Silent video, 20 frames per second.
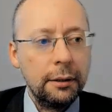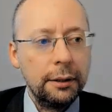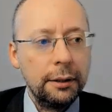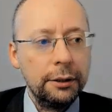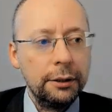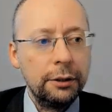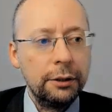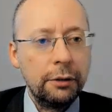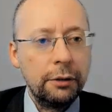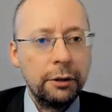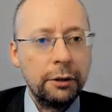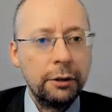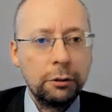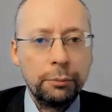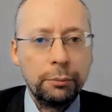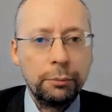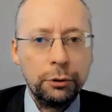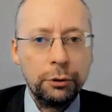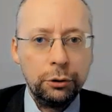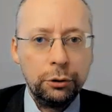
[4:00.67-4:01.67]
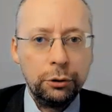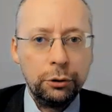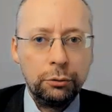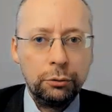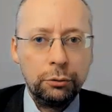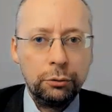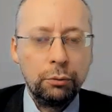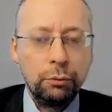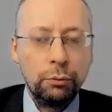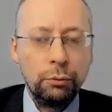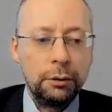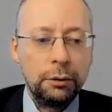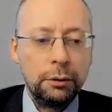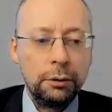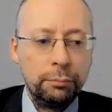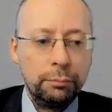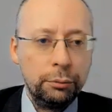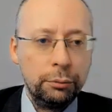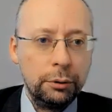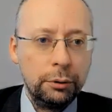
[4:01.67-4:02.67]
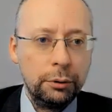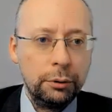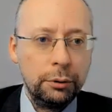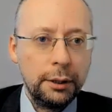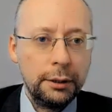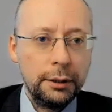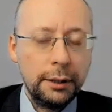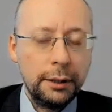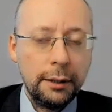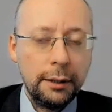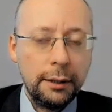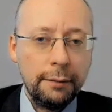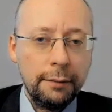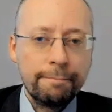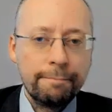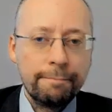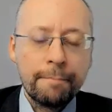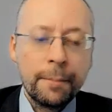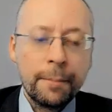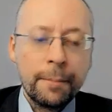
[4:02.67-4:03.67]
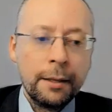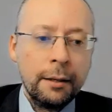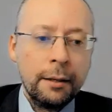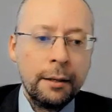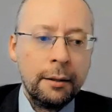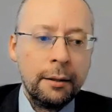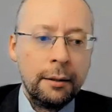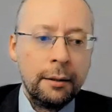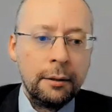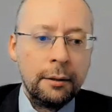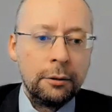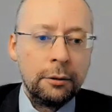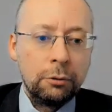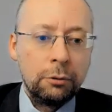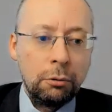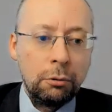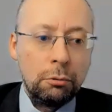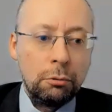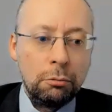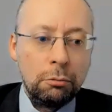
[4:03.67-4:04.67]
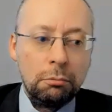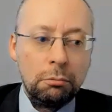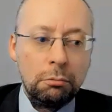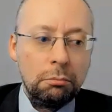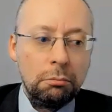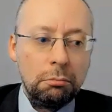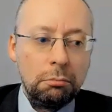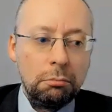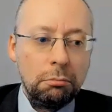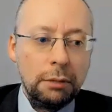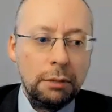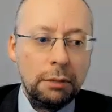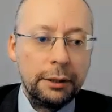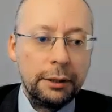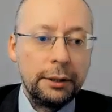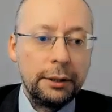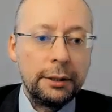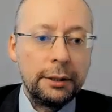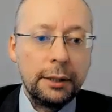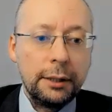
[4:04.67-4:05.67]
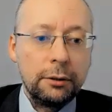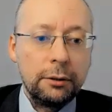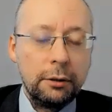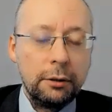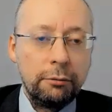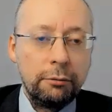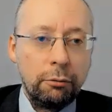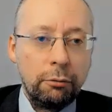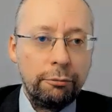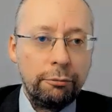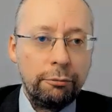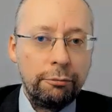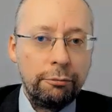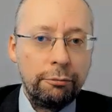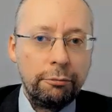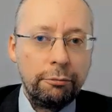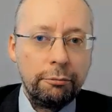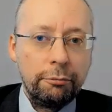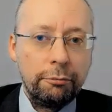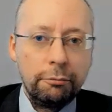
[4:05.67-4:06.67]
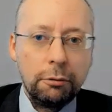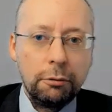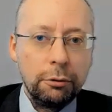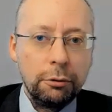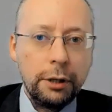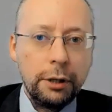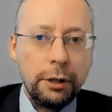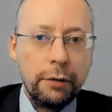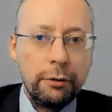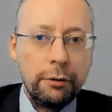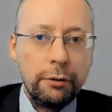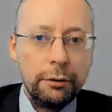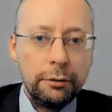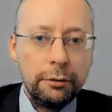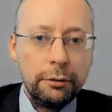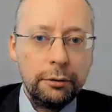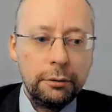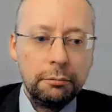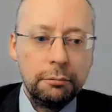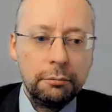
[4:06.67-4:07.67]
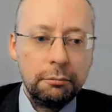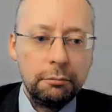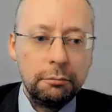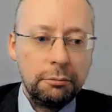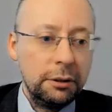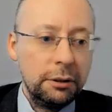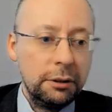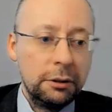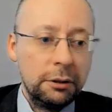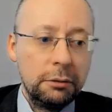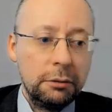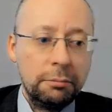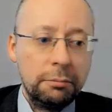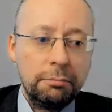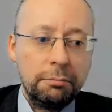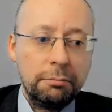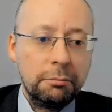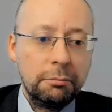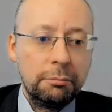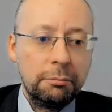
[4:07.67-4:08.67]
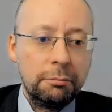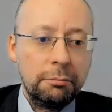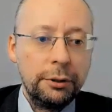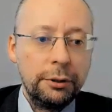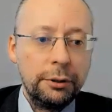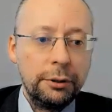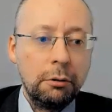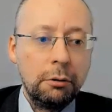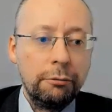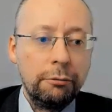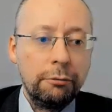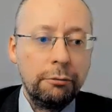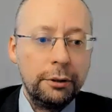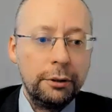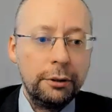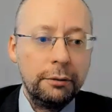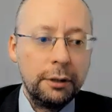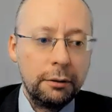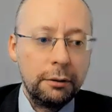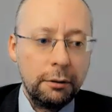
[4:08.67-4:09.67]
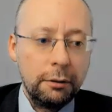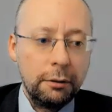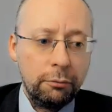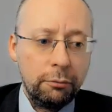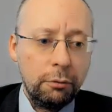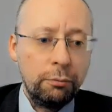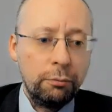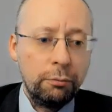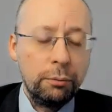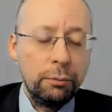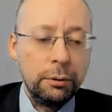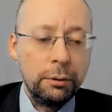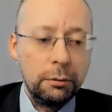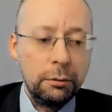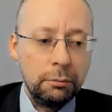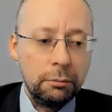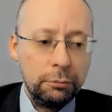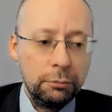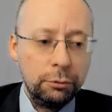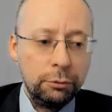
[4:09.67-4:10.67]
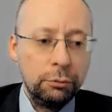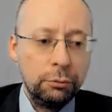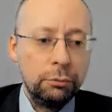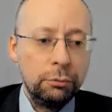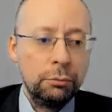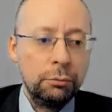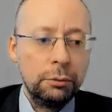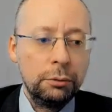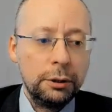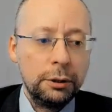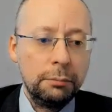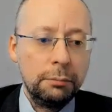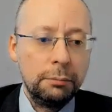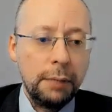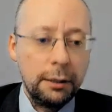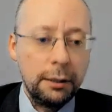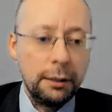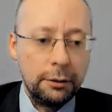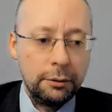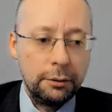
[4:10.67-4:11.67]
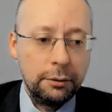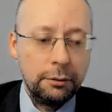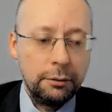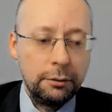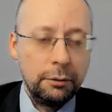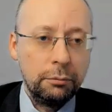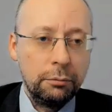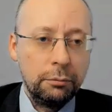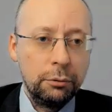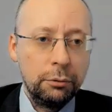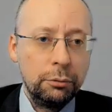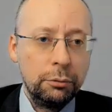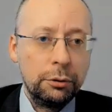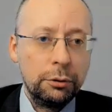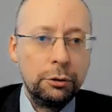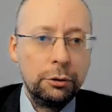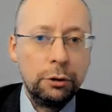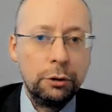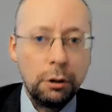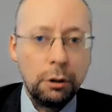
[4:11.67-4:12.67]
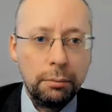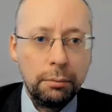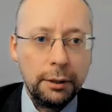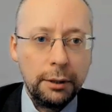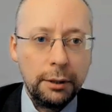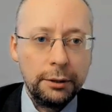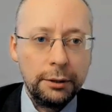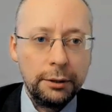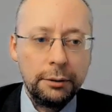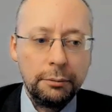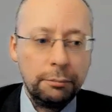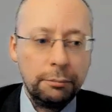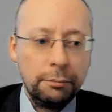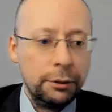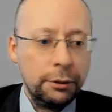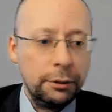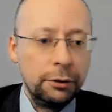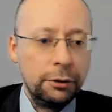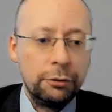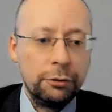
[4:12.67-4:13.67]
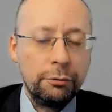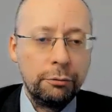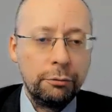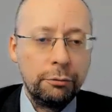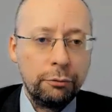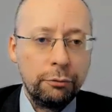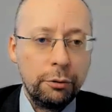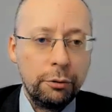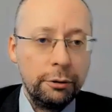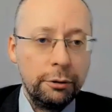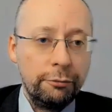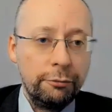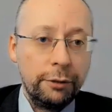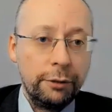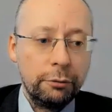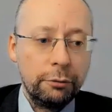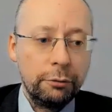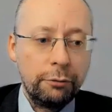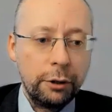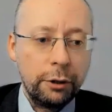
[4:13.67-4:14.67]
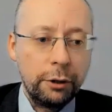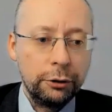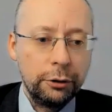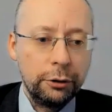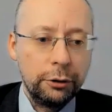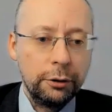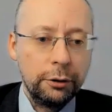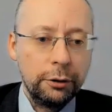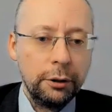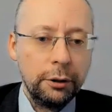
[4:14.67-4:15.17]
in direct opposition to what Putin has said. So when he sends Lavrov on errand, he's pretty confident that Lavrov will do his best. He will do his job as the Minister for Foreign Affairs of Russia.